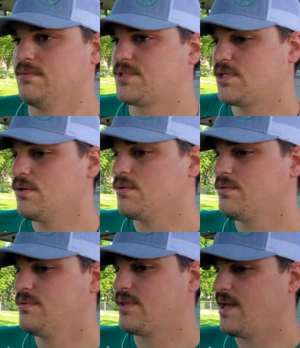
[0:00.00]

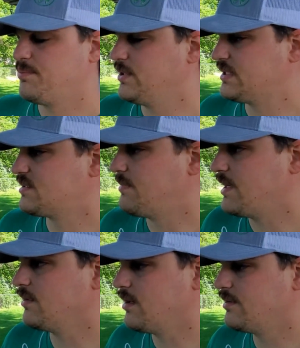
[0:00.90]
So that puts my
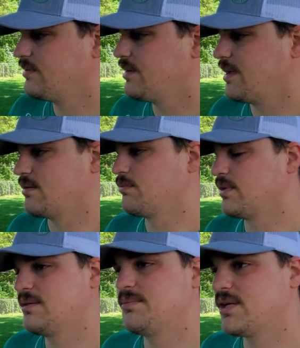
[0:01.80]
lawn at a
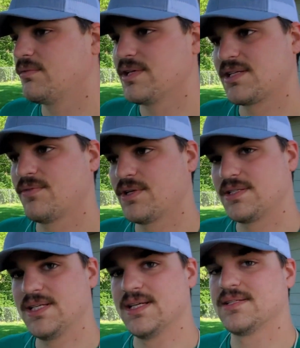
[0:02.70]
really big risk for
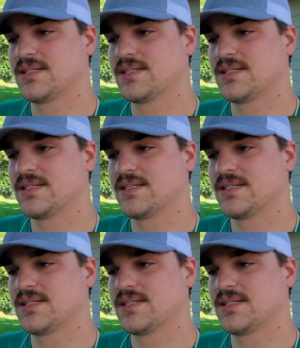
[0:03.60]
disease,